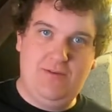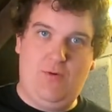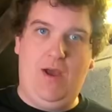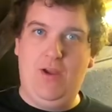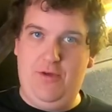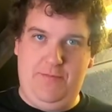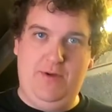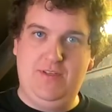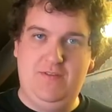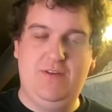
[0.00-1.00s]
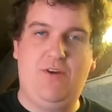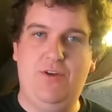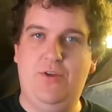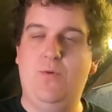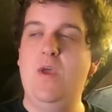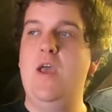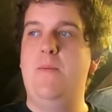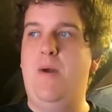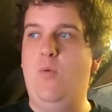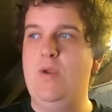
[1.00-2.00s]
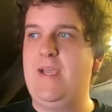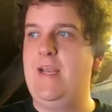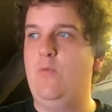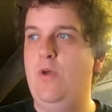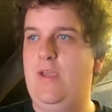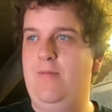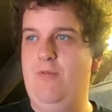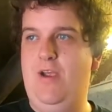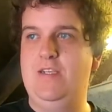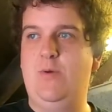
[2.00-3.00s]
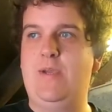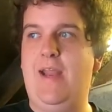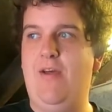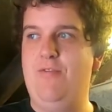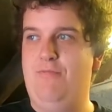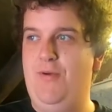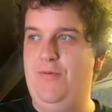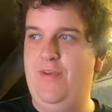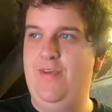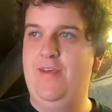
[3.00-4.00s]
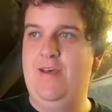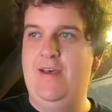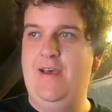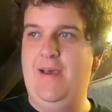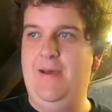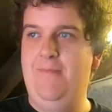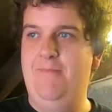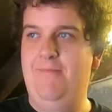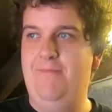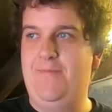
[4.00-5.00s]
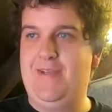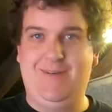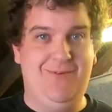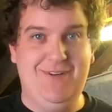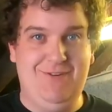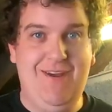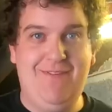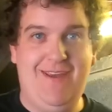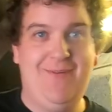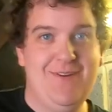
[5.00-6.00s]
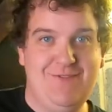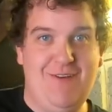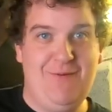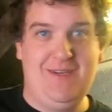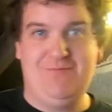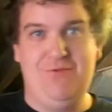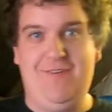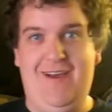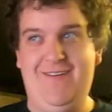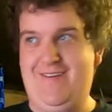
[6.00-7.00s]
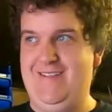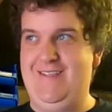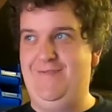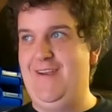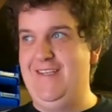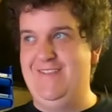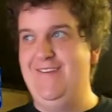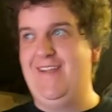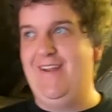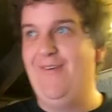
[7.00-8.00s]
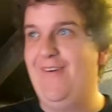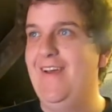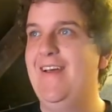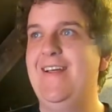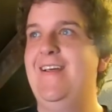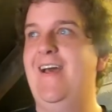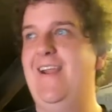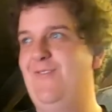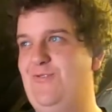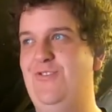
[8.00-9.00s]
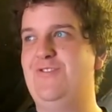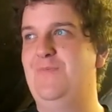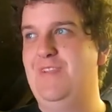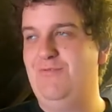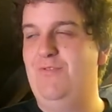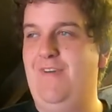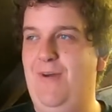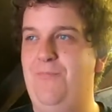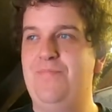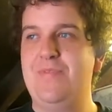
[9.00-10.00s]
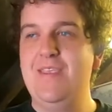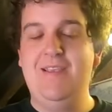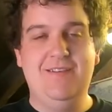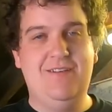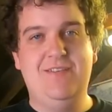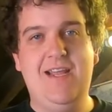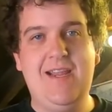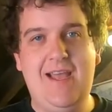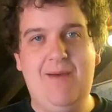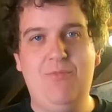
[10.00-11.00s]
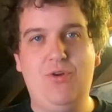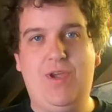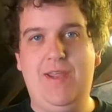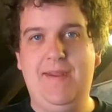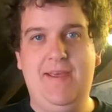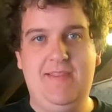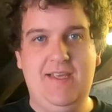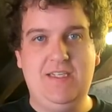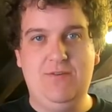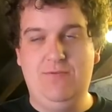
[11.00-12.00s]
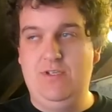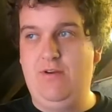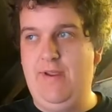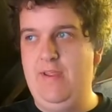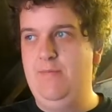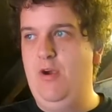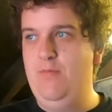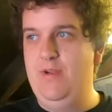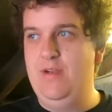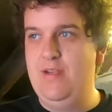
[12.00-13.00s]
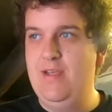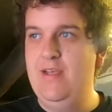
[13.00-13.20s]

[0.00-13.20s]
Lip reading: quite a lot of the mods I've still got to do, but I want to get it working right so I can get it on the road. Because I want to drive it. I want to drive it with its roof out because it's freaking sunny, you know, and it looks awesome with its roof out. So today I'm looking at the issues that's on it at the moment.